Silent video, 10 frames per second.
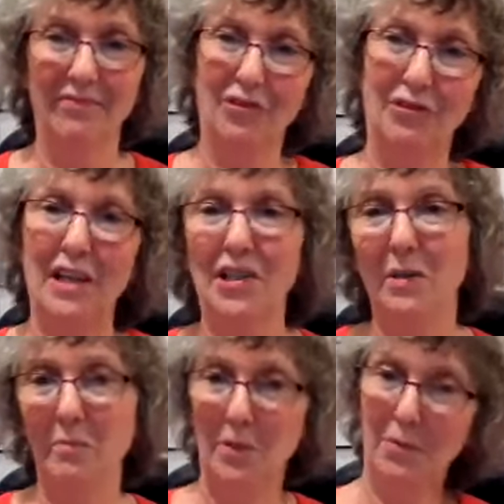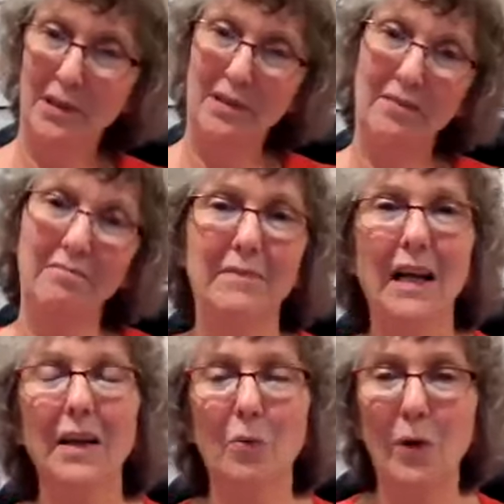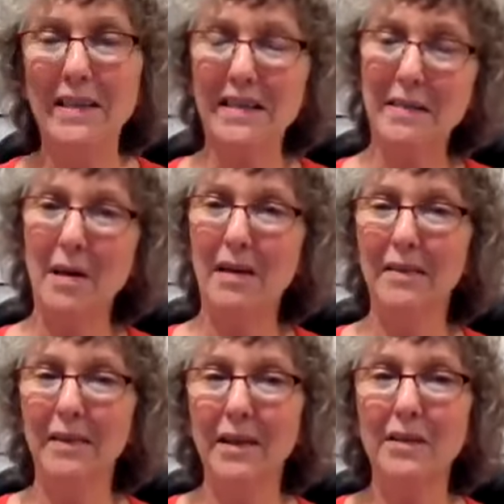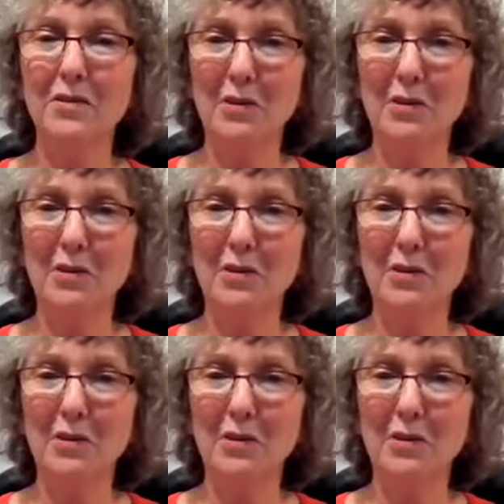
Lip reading: trashy, moldy, kind of wet smell in there.